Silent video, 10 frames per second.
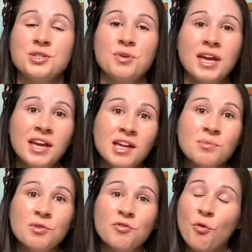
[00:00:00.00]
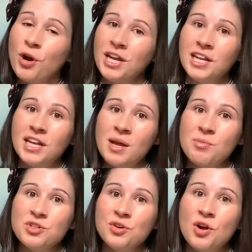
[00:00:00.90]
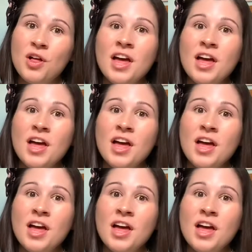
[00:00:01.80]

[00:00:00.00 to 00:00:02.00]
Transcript: can before getting an epidural,